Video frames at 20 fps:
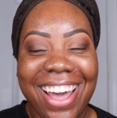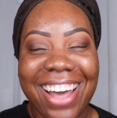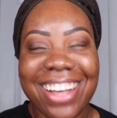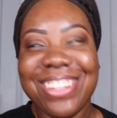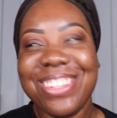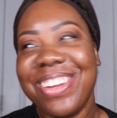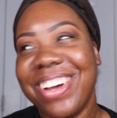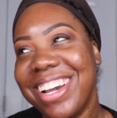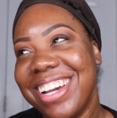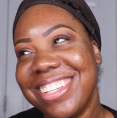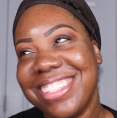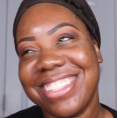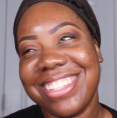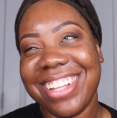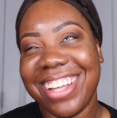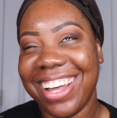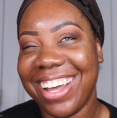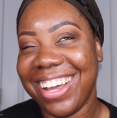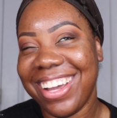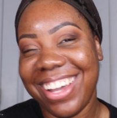So
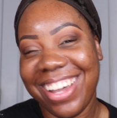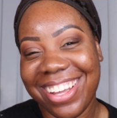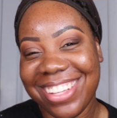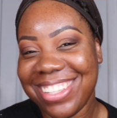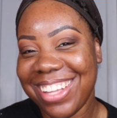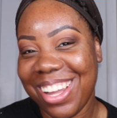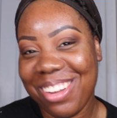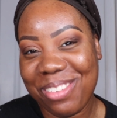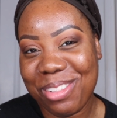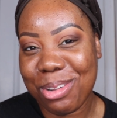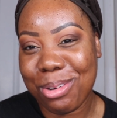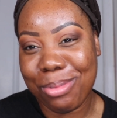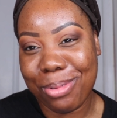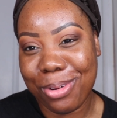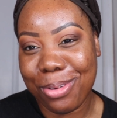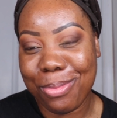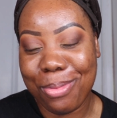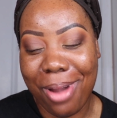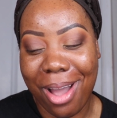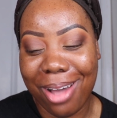I guess I have a little bit
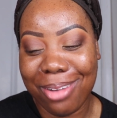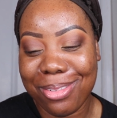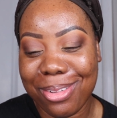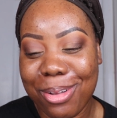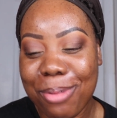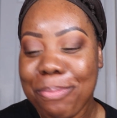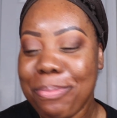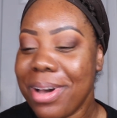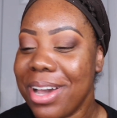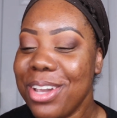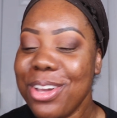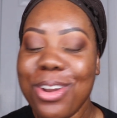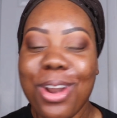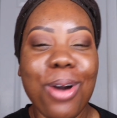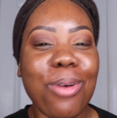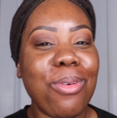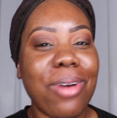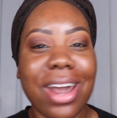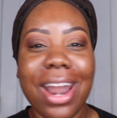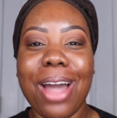of a problem. But you
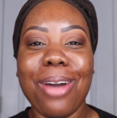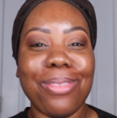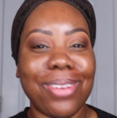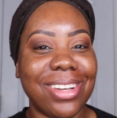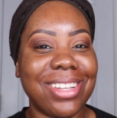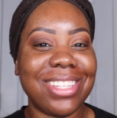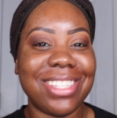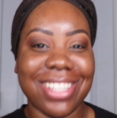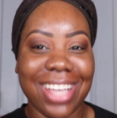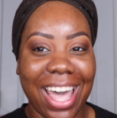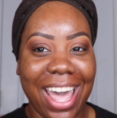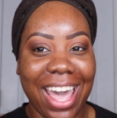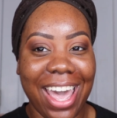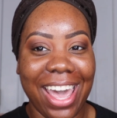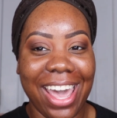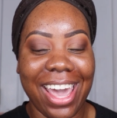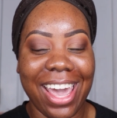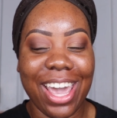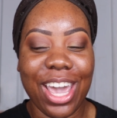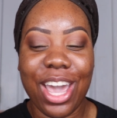know what I will
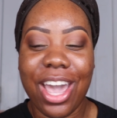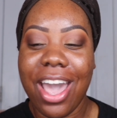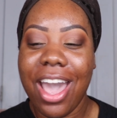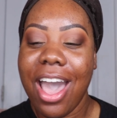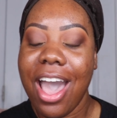say?